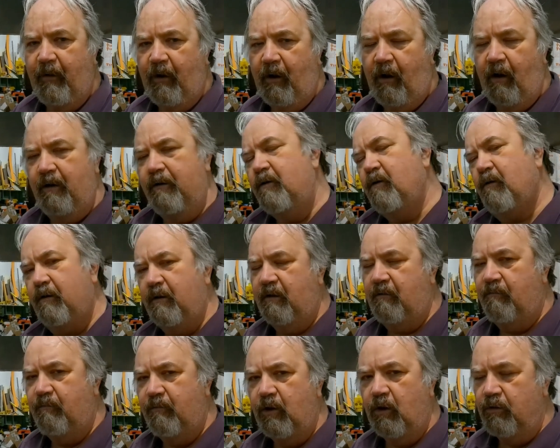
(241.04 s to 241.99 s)
onto
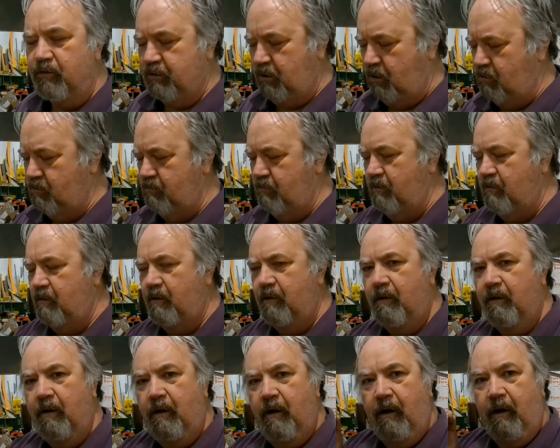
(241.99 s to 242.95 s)
the nose cone,
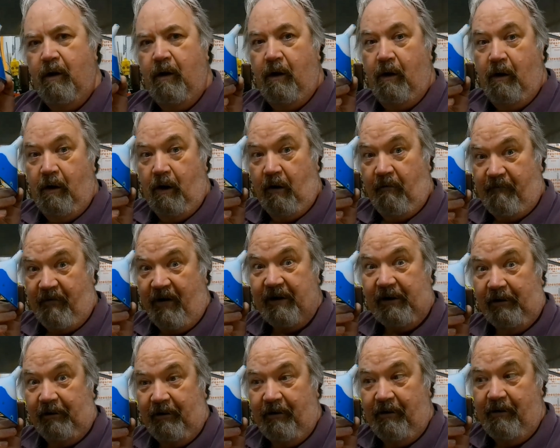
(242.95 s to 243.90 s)
a
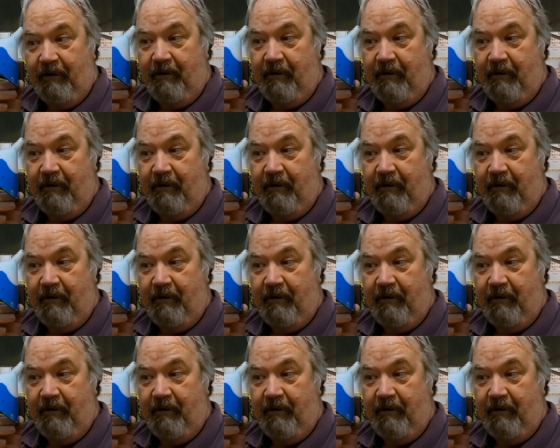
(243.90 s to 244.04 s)
funnel,